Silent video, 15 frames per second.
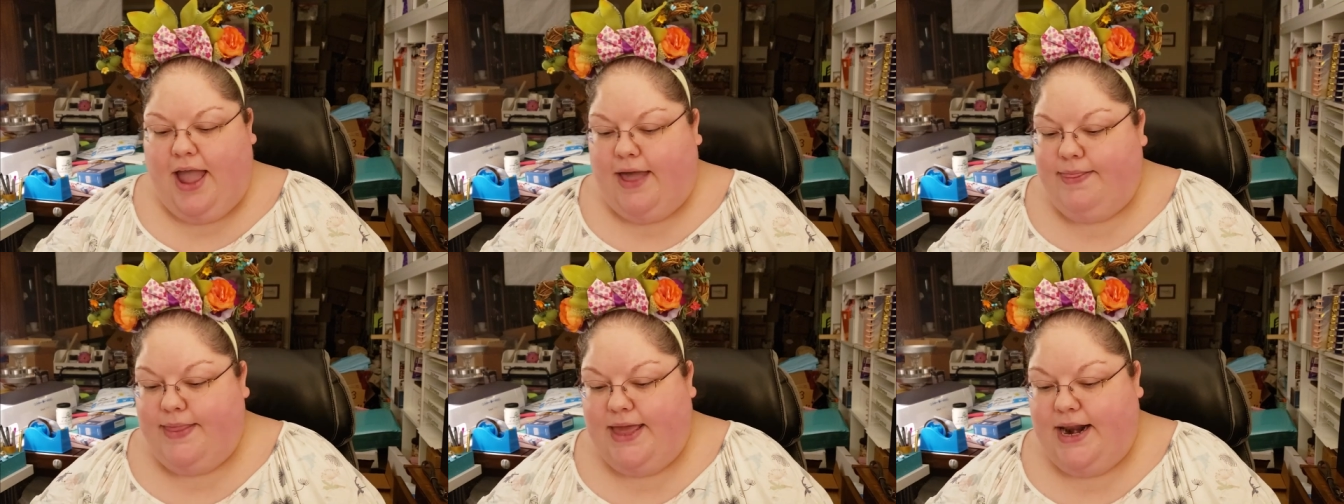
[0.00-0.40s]

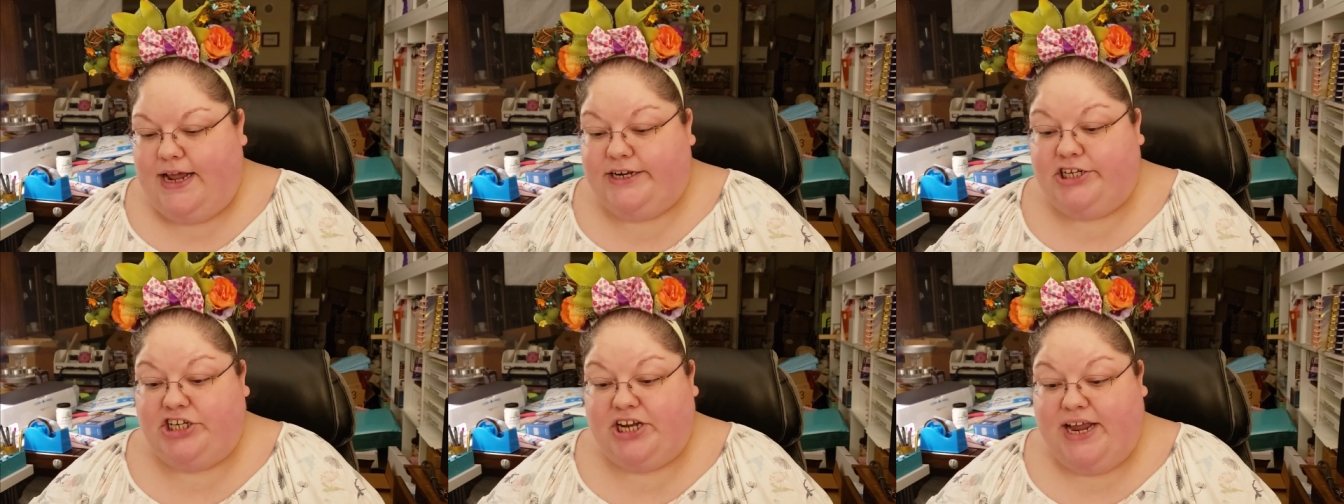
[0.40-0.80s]
and then
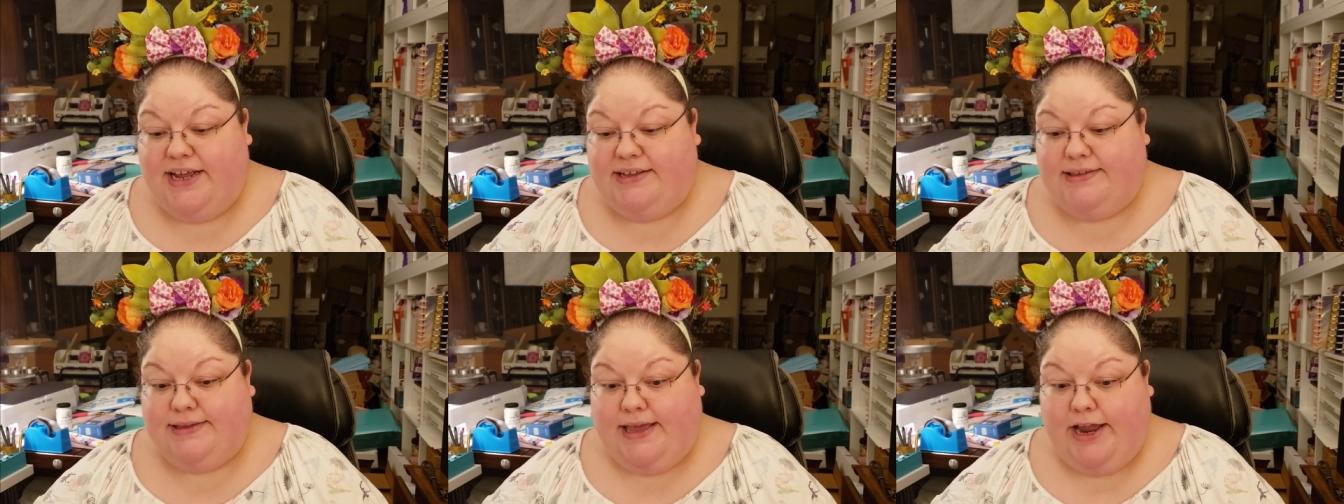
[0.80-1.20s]
a
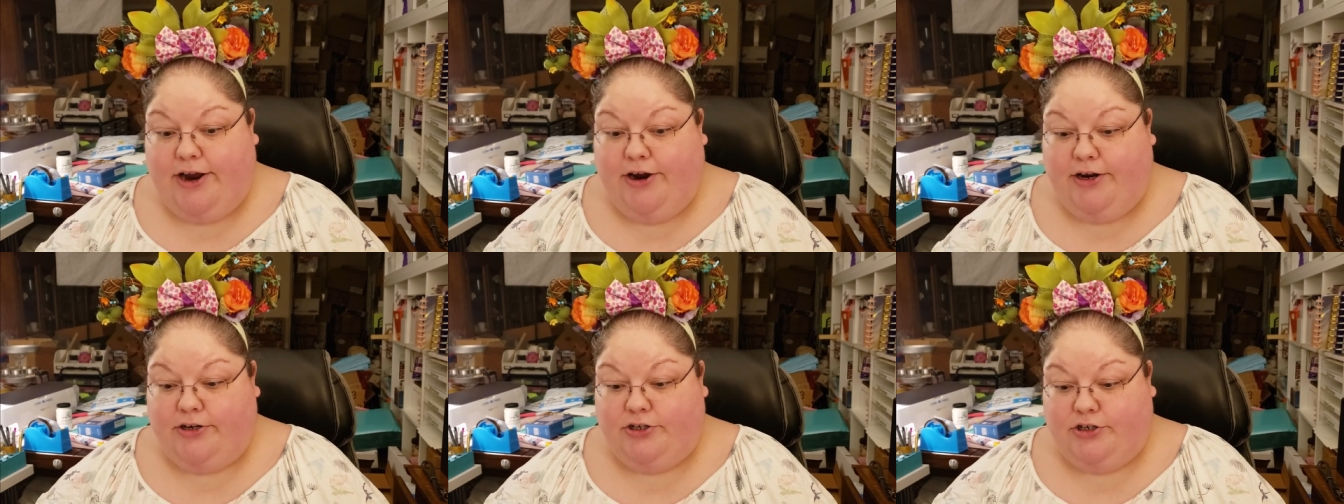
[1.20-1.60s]
chase
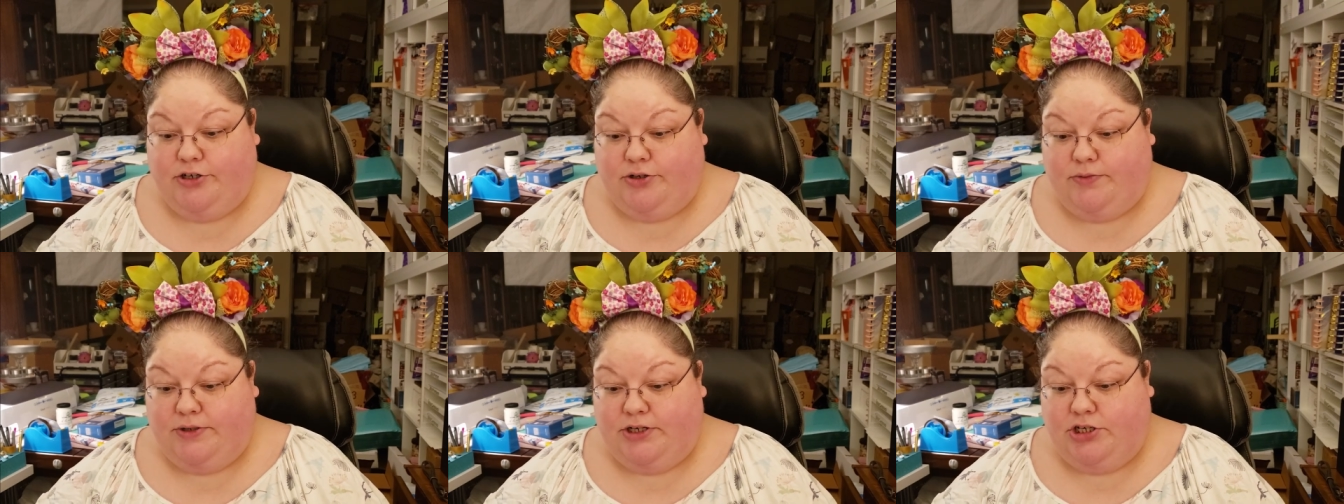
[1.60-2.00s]

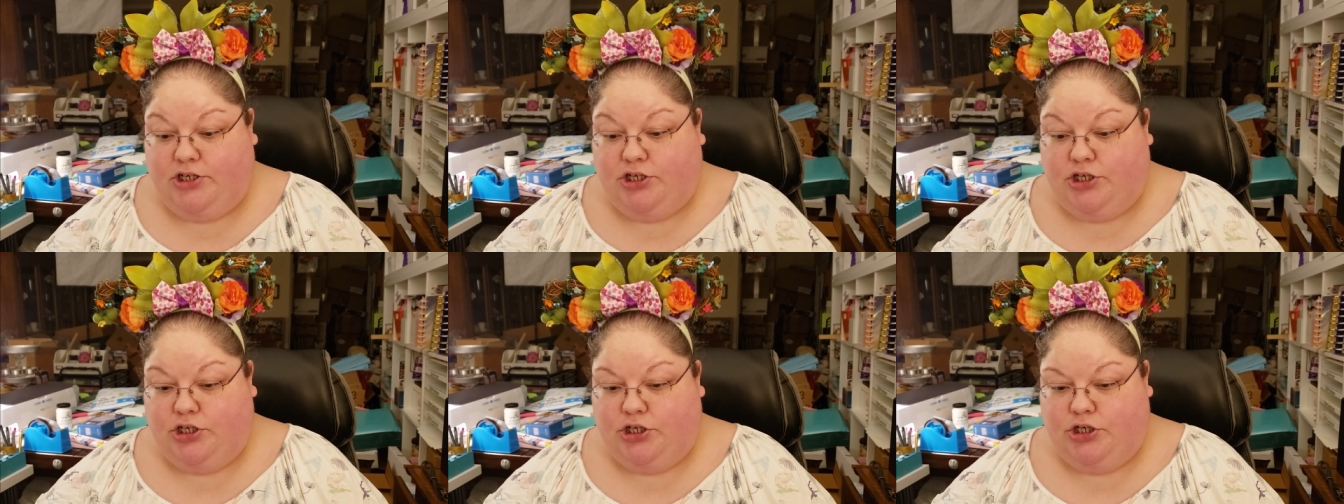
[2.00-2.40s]
character,
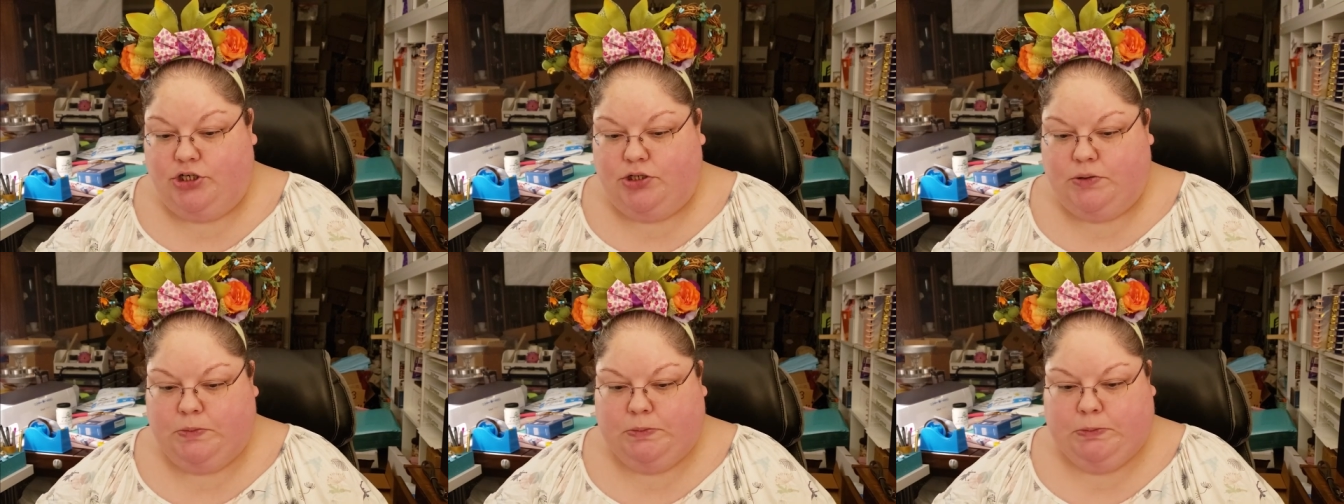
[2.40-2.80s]

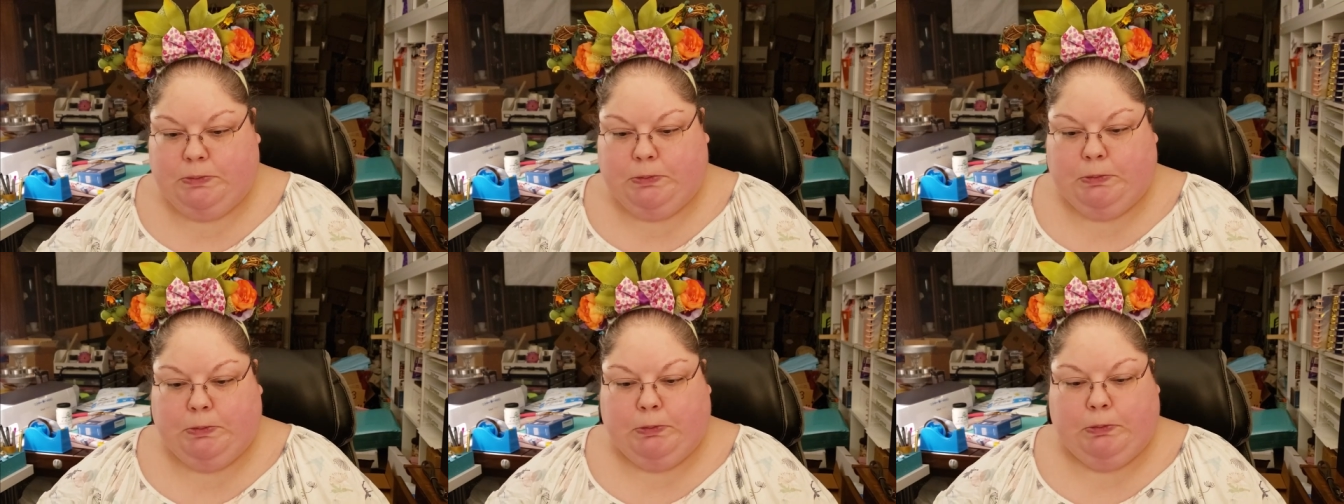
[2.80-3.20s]
which
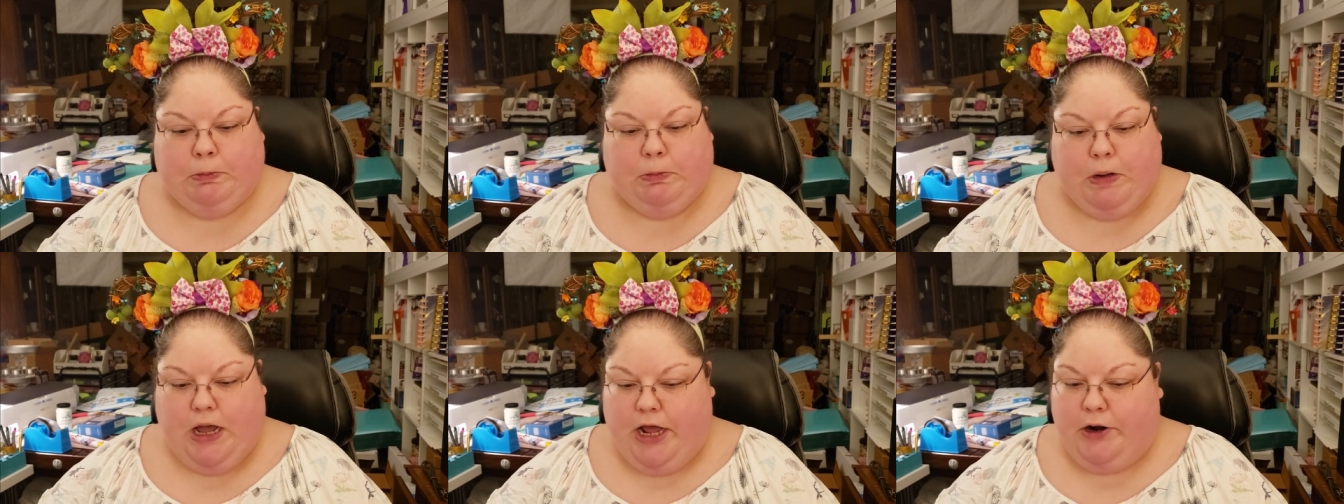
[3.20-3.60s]

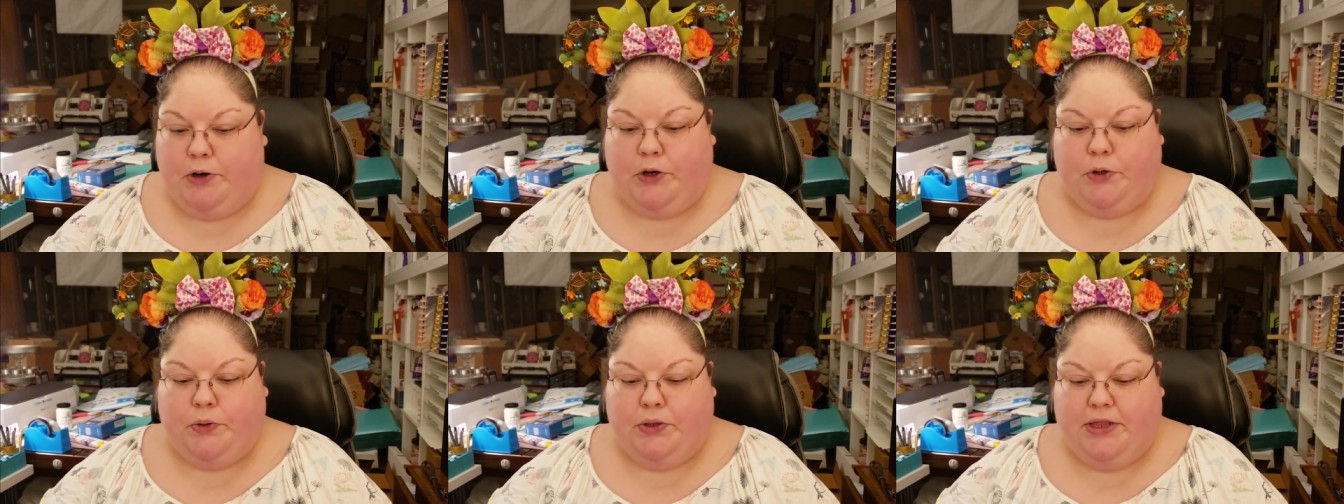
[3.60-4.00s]
I don't
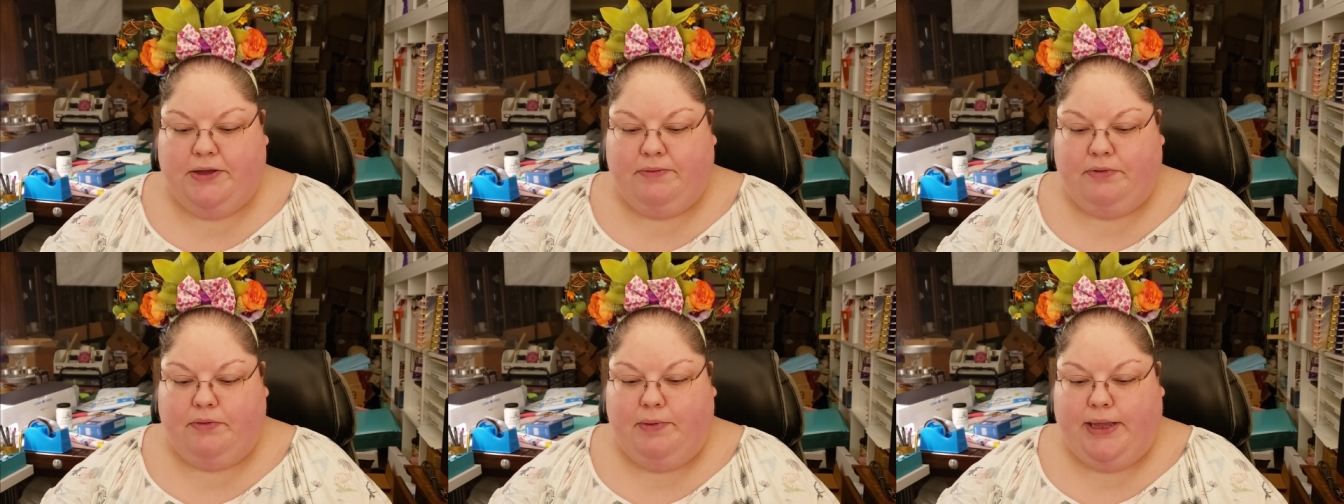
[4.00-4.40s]
know who
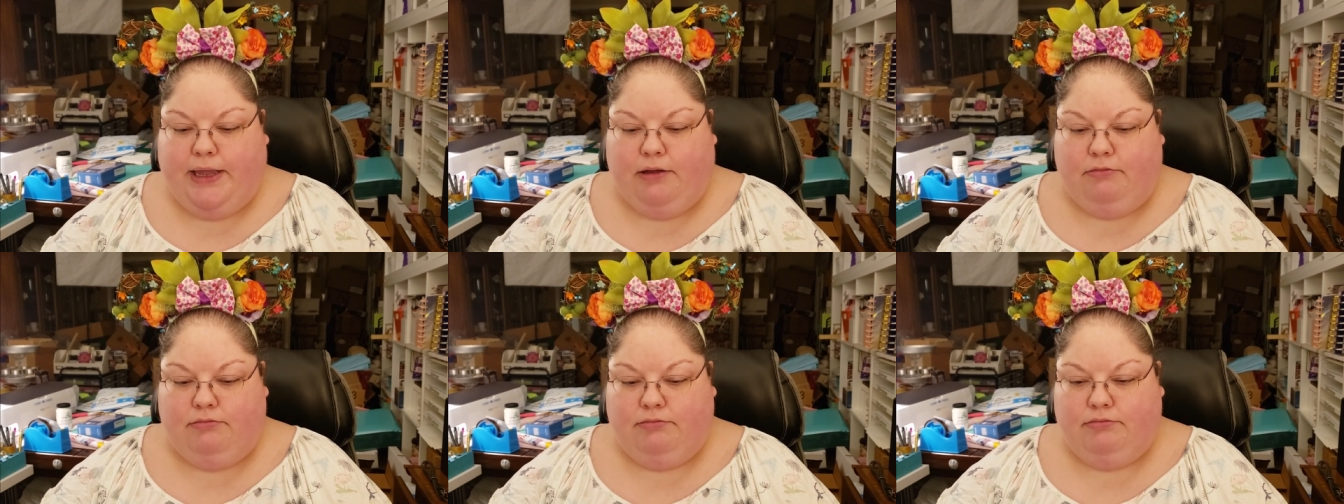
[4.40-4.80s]
that would
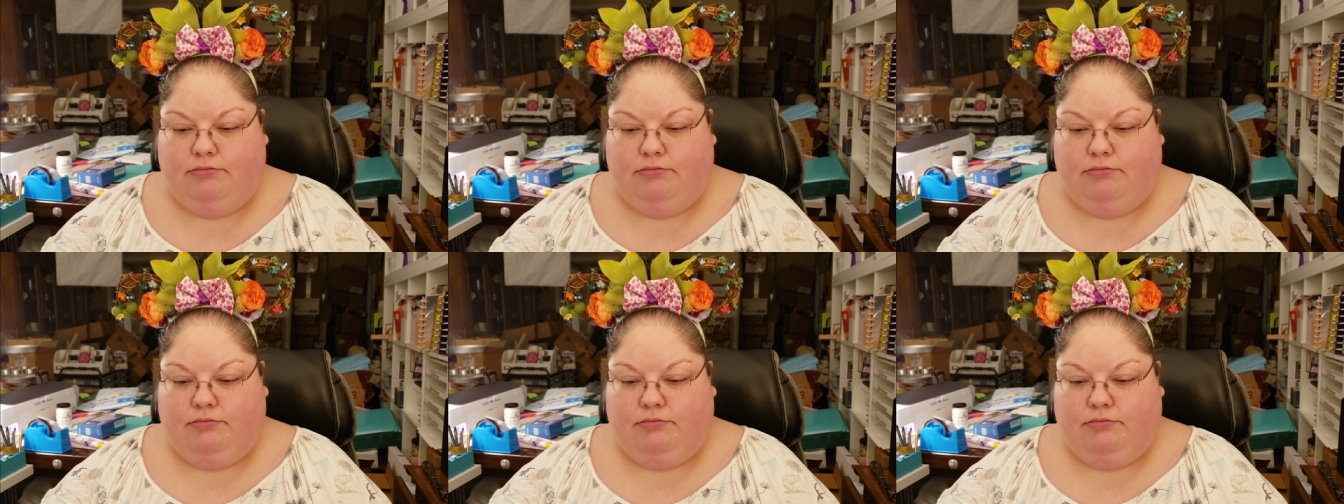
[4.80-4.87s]
be.